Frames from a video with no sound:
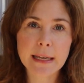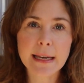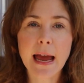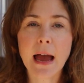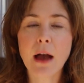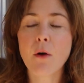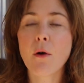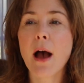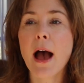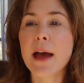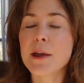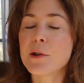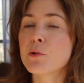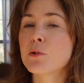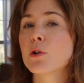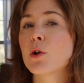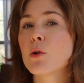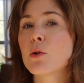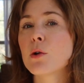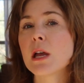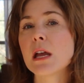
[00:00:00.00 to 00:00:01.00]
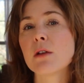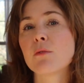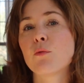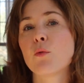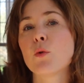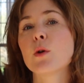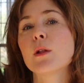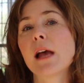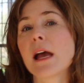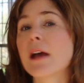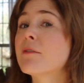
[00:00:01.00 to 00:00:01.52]
Now, I don't know if
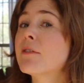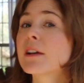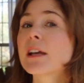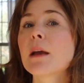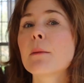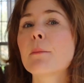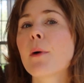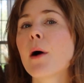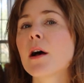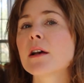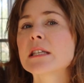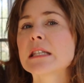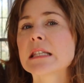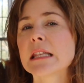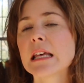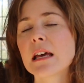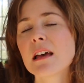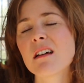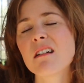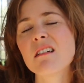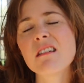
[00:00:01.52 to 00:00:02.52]
we'll ever get past the,